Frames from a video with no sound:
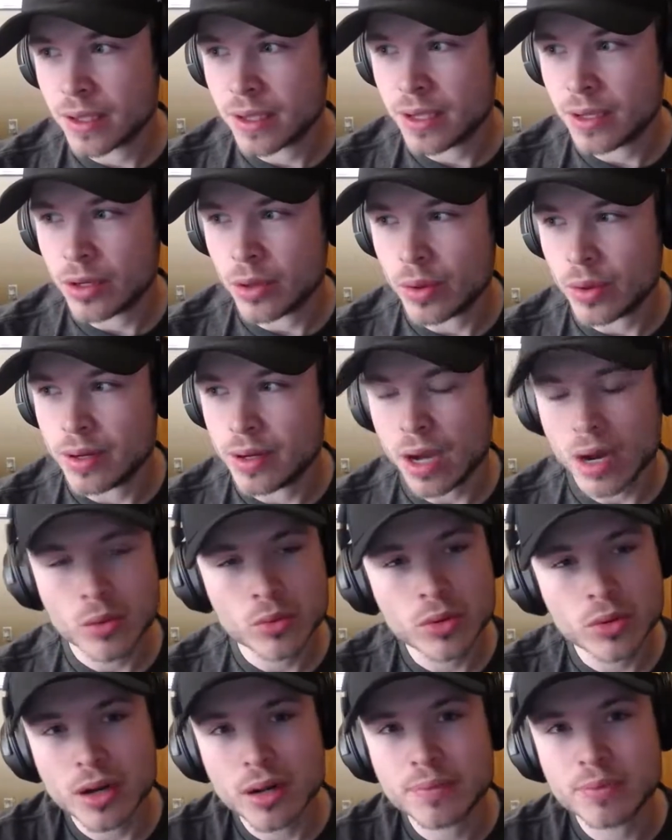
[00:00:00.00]

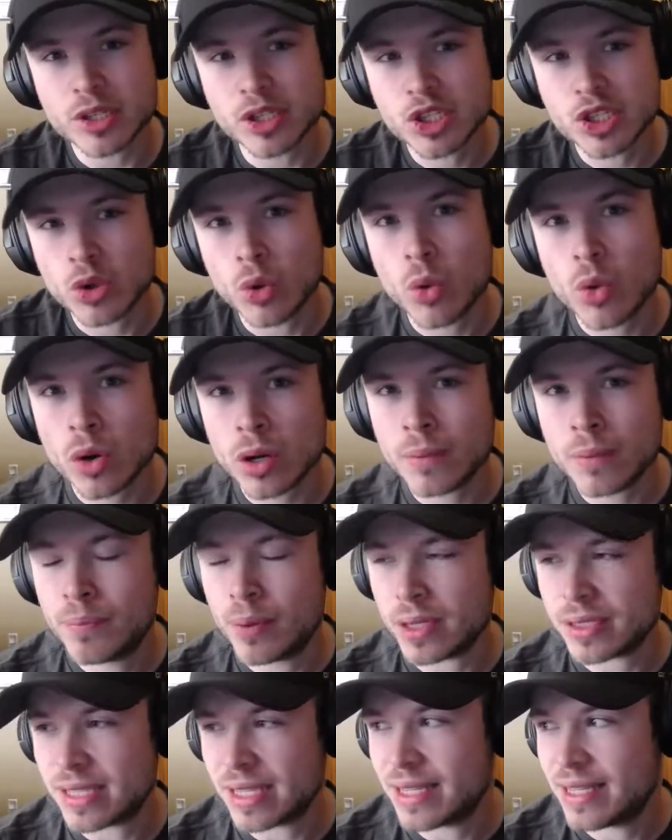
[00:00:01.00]
not run up the score,
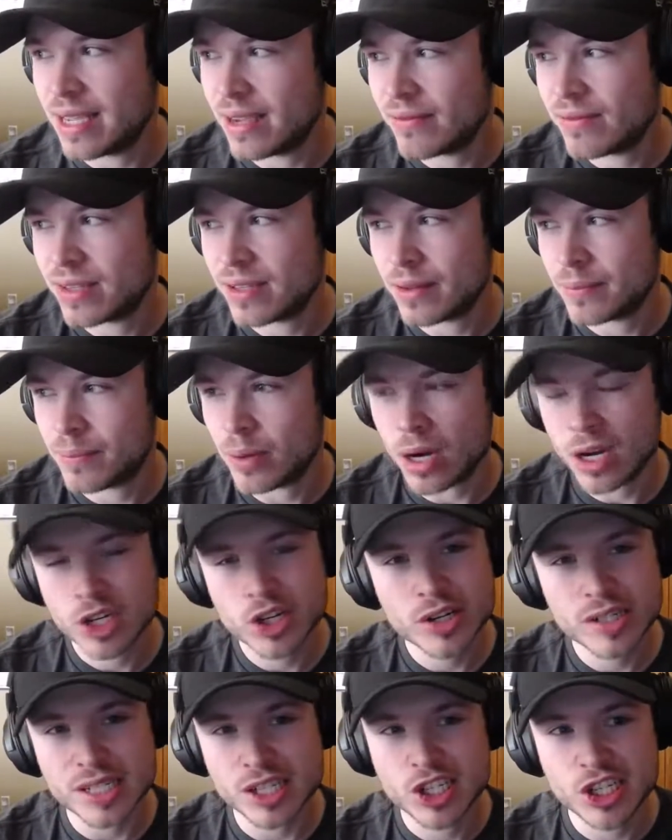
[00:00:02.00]
but to give the
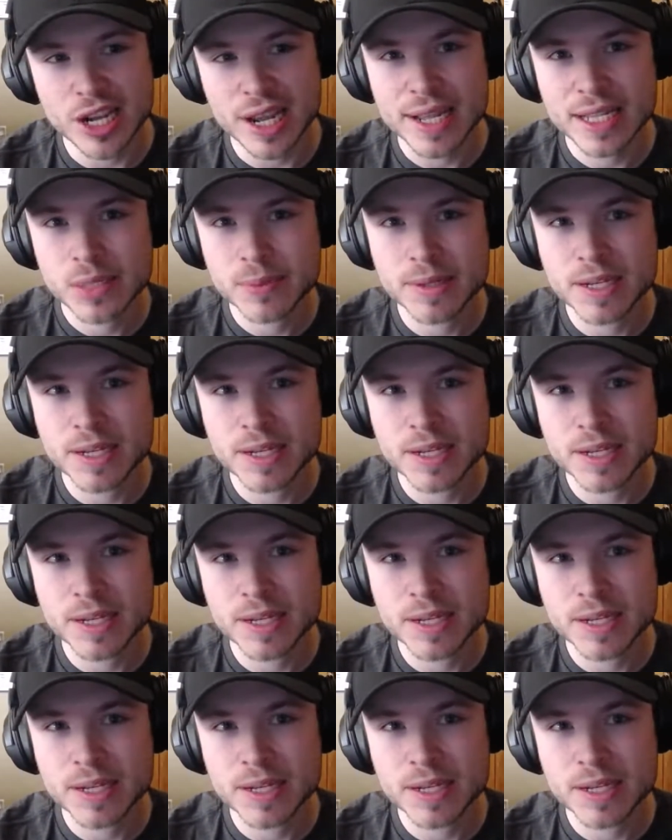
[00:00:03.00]
Padres a chance,